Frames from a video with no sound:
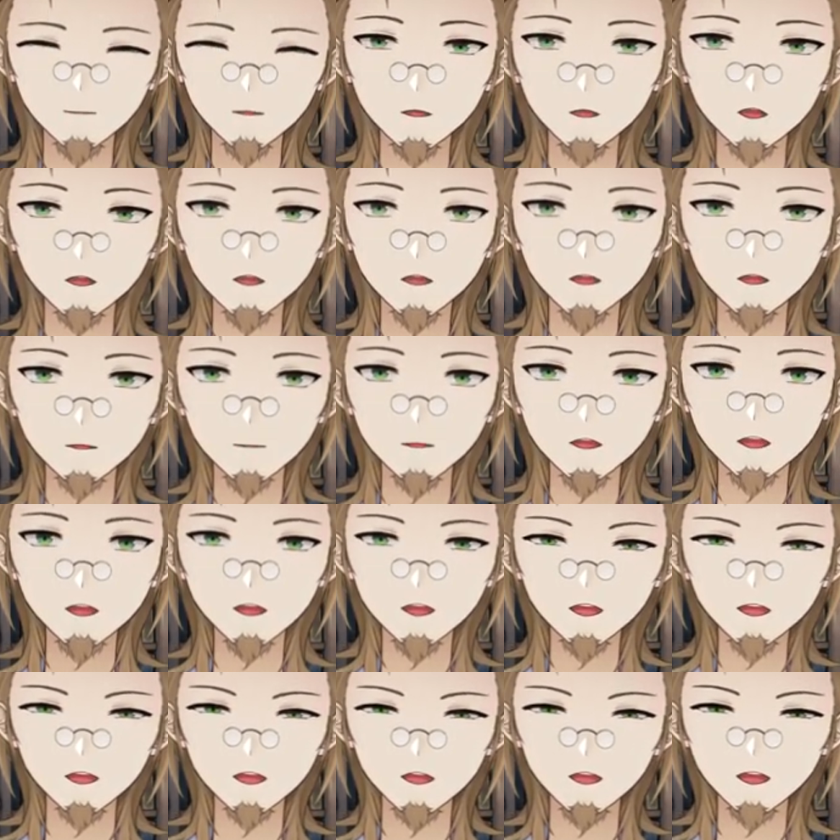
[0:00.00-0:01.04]
I think I had
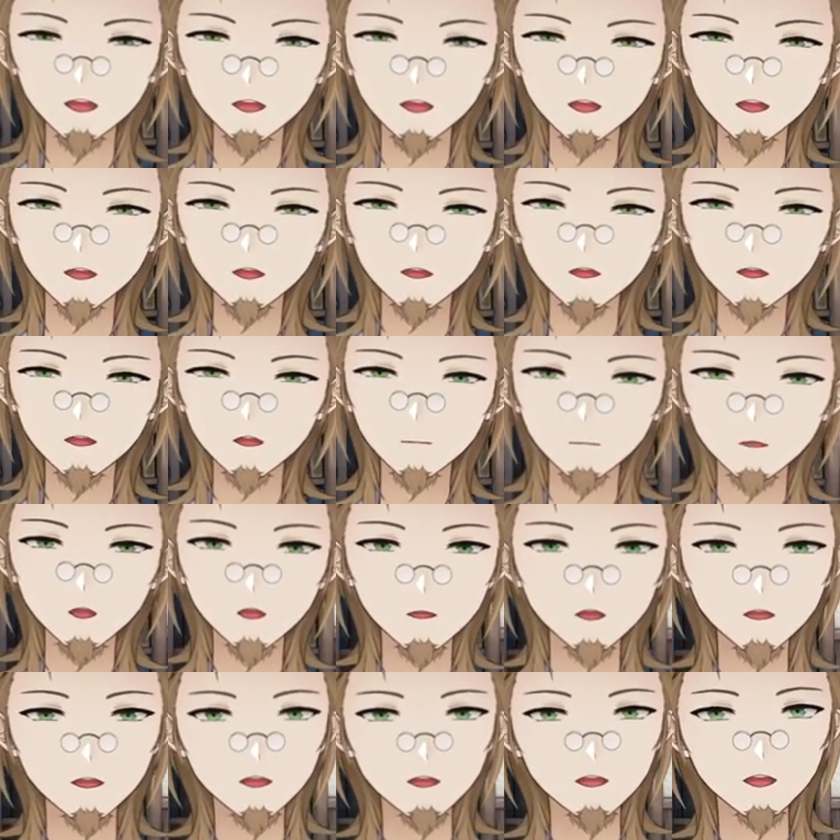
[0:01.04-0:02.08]
gotten to
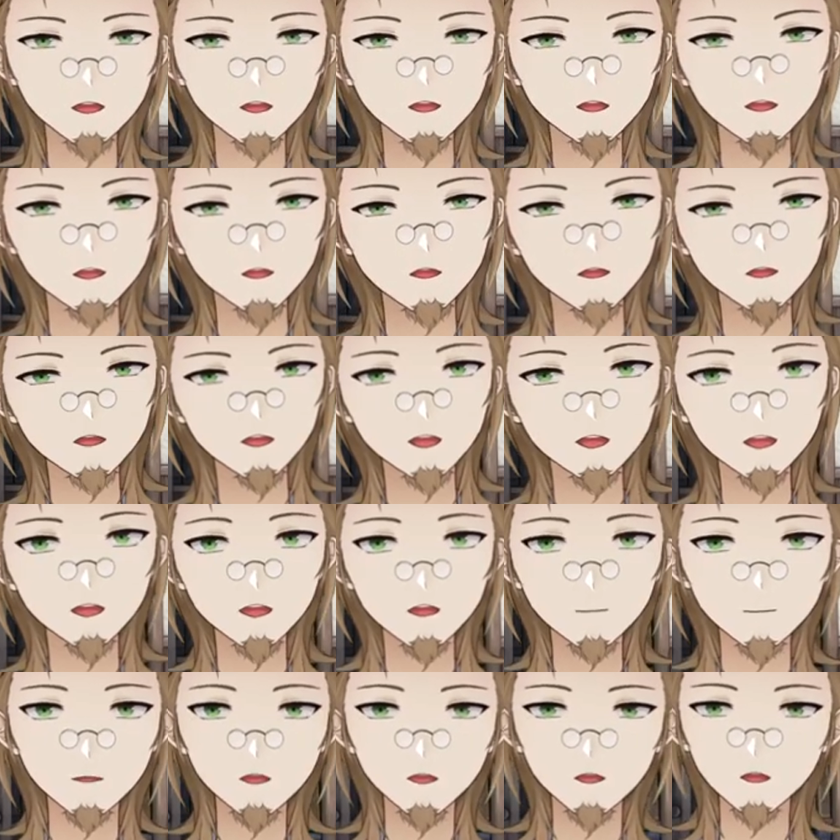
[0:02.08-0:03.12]
maybe
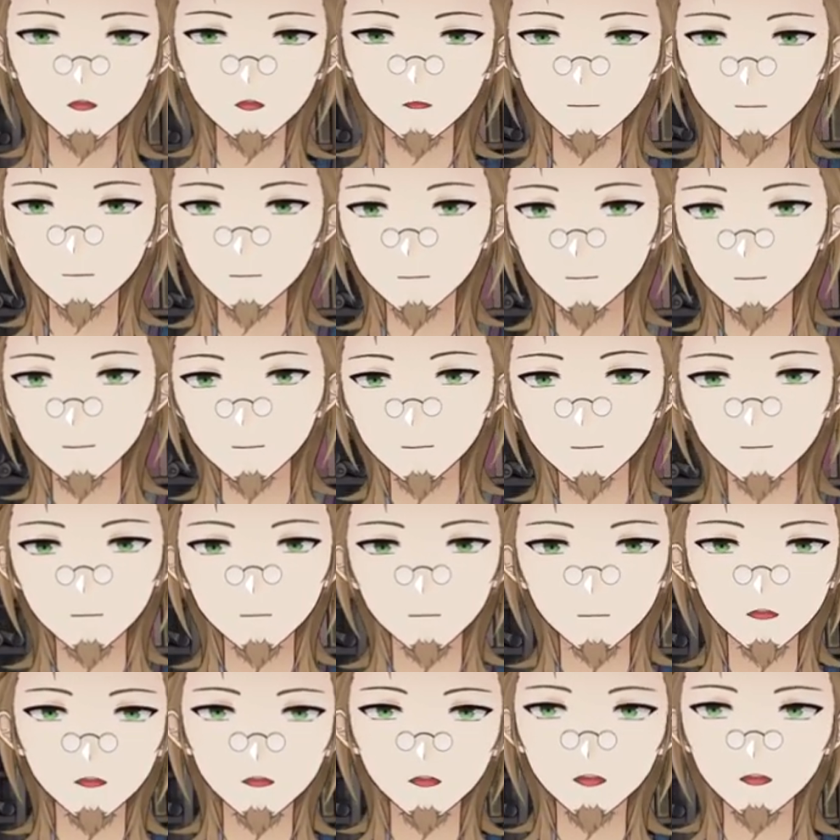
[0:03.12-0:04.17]
chapter
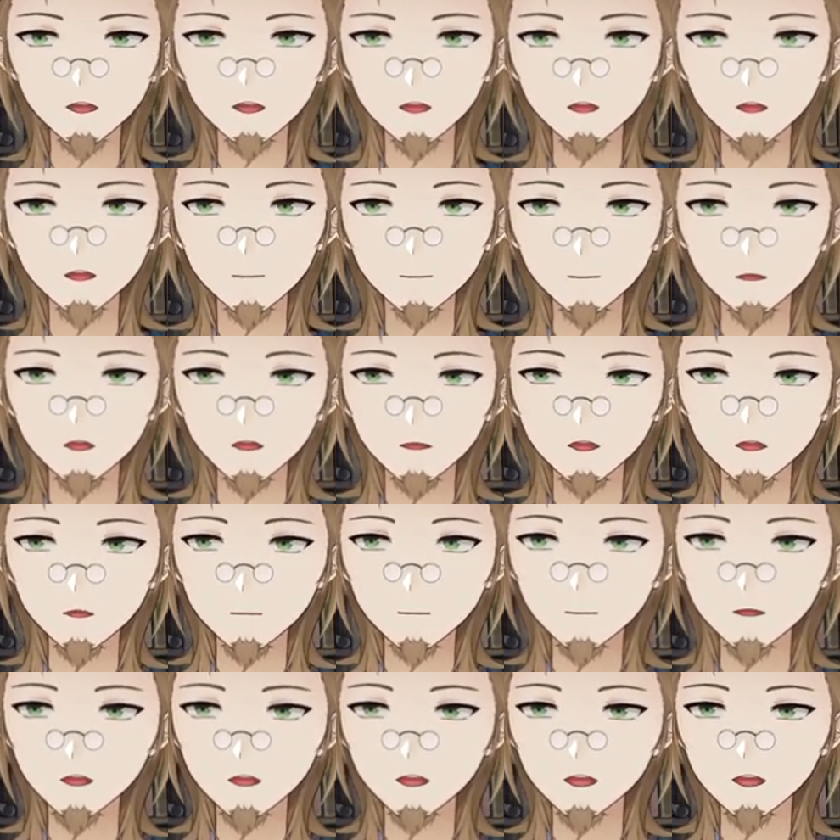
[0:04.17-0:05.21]
five or
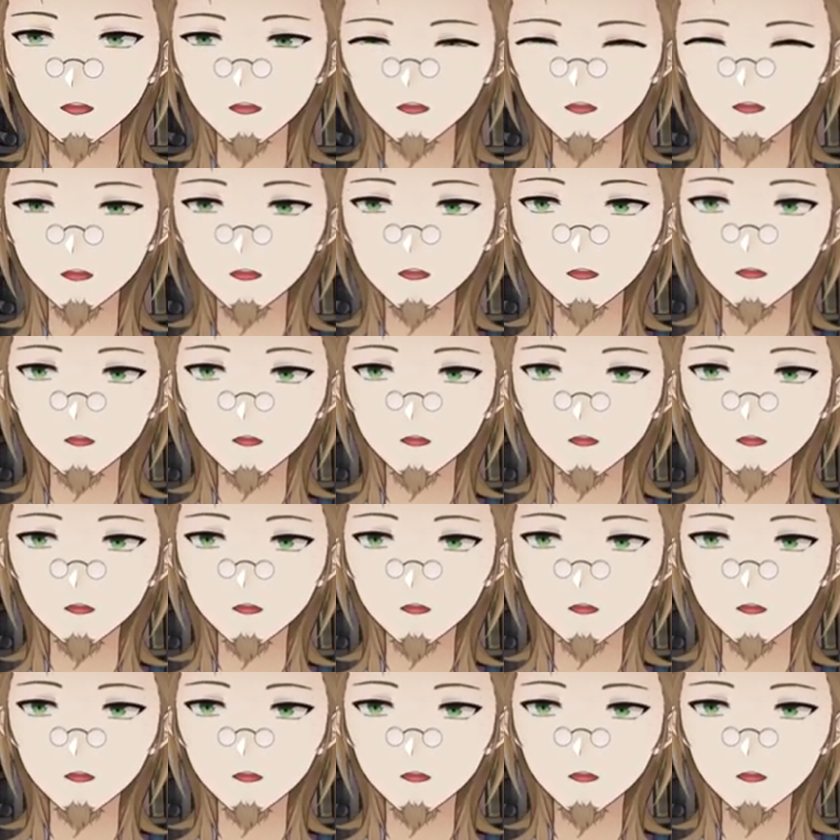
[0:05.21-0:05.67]
something, and then I